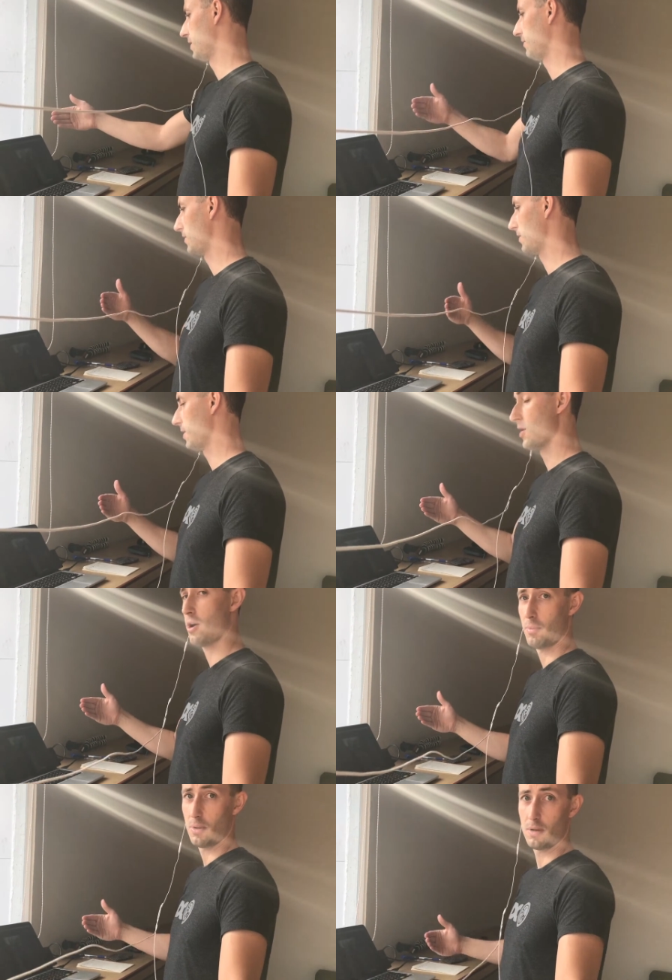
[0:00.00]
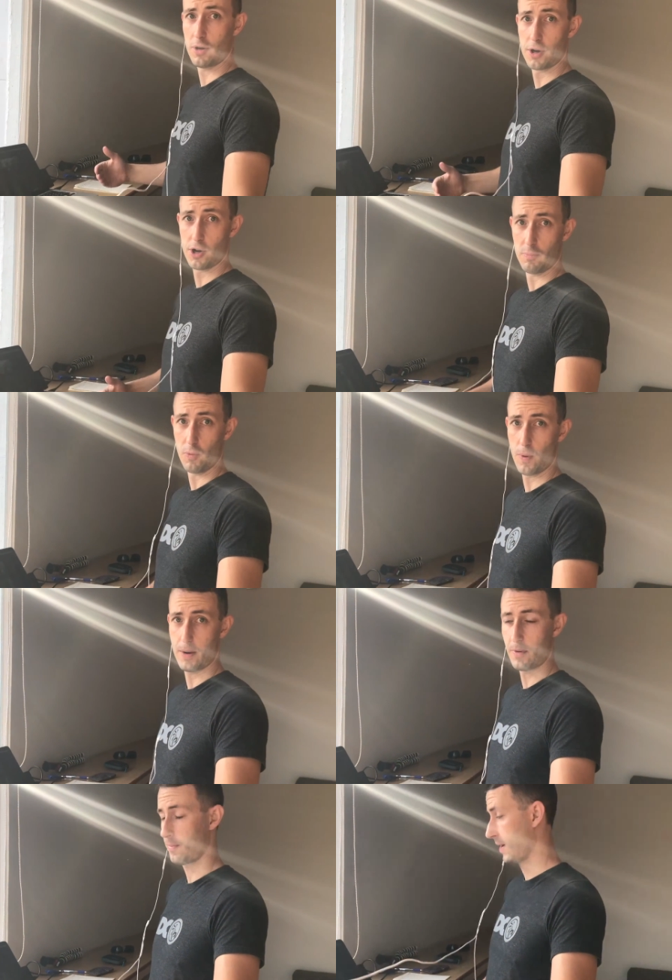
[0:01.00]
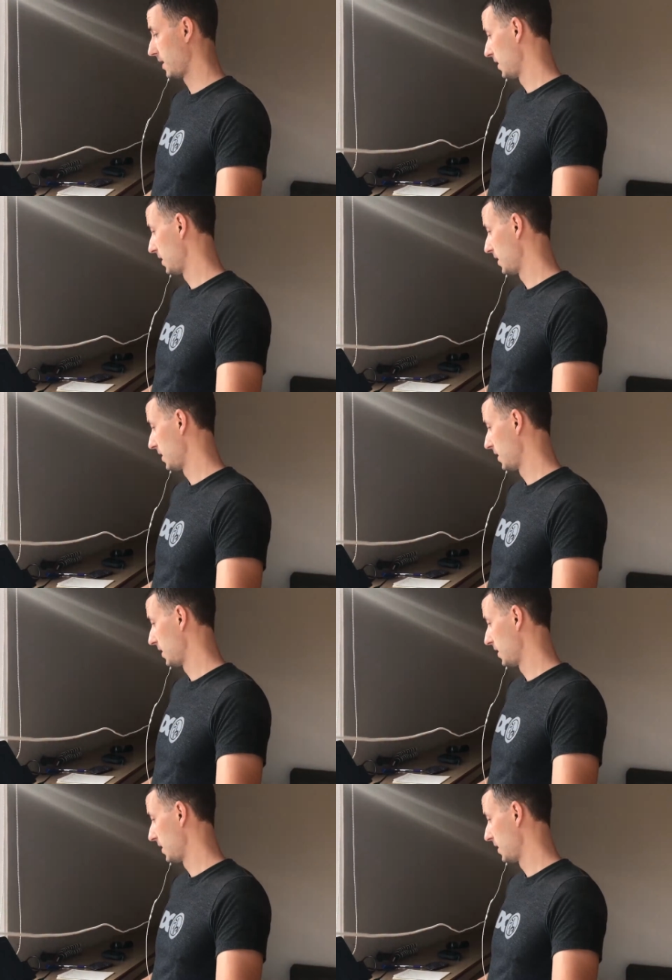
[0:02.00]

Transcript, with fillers: interview on a normal on a normal way with me.